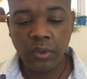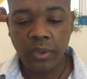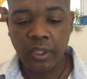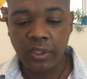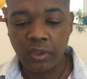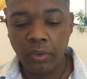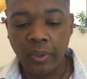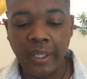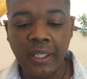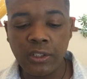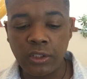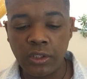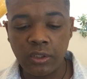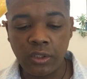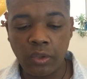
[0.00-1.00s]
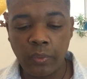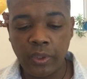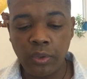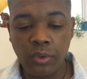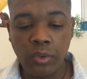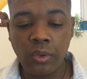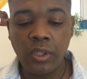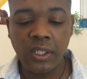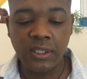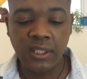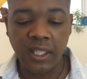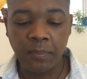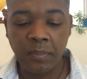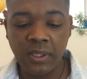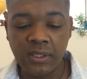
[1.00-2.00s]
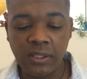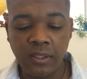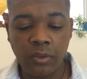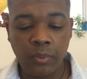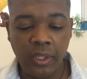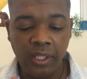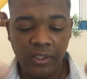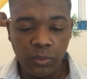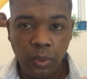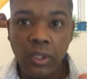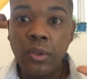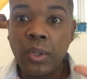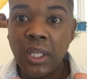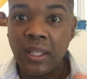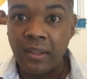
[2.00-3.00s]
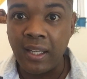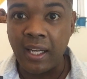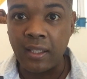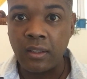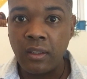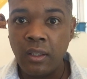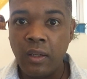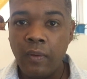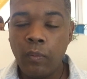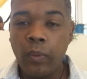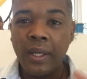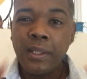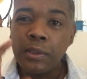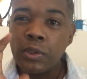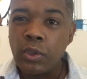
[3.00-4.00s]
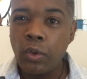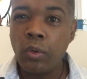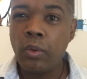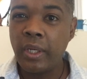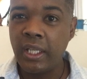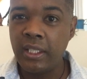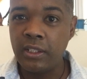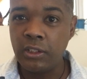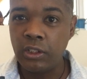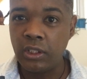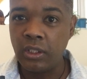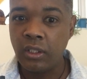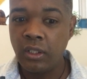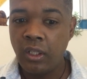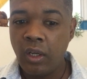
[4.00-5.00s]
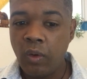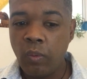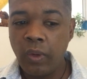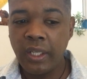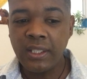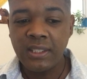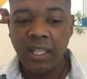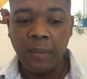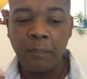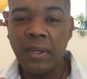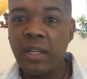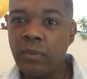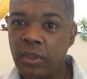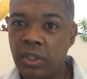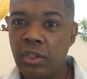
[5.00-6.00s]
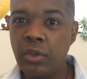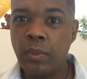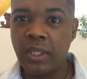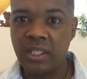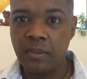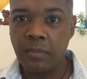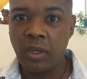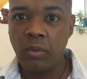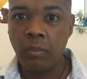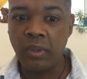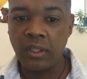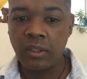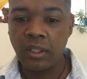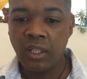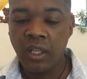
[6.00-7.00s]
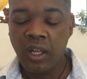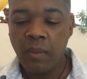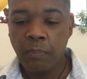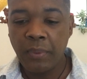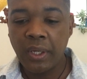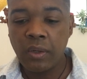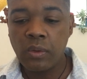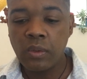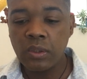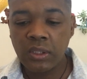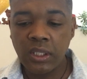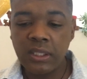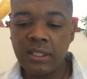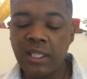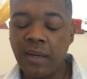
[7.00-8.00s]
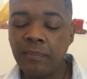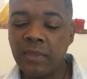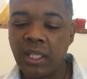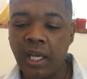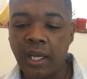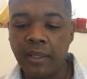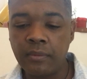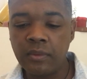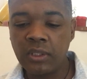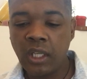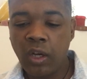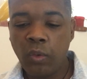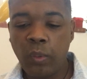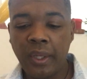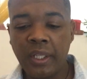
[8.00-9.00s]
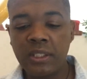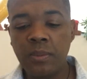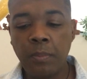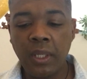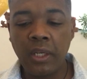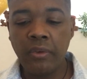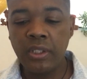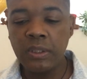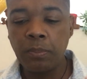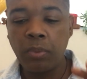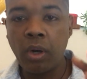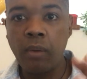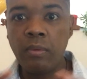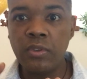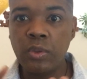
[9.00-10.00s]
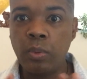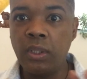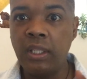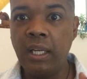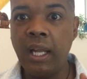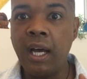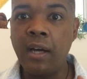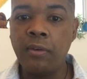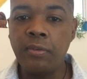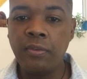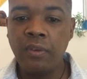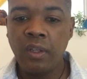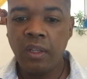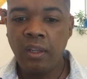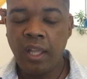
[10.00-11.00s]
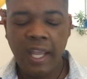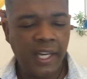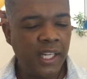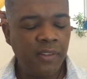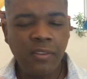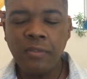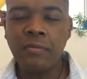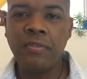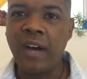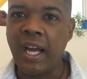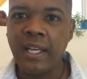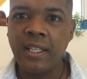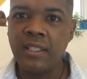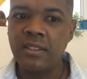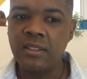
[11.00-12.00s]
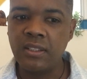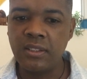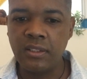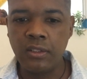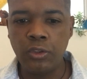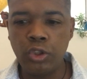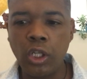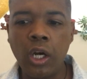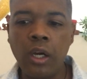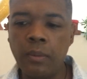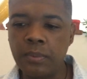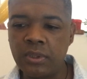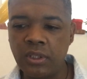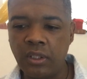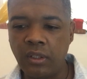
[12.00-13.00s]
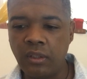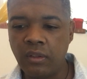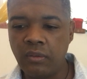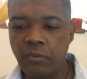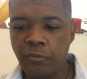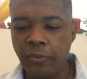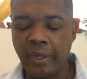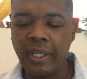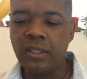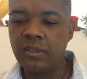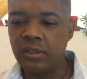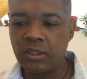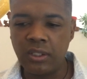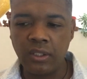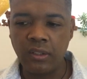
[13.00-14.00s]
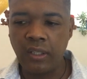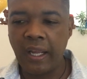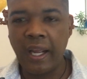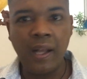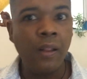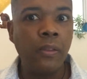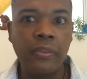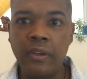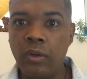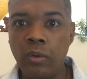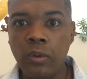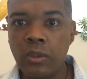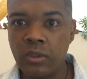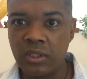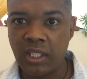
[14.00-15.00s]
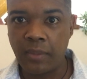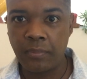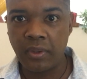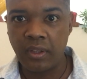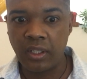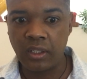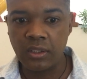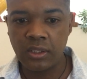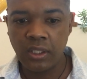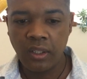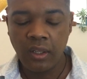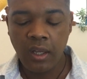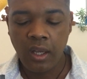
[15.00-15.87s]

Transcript: look at your energy, so when you do things like personal readings, we look at that. What is your energy? What is happening with you at the moment? Because sometimes we experience problems with love and even finances and jobs and friends and health and all those type of things.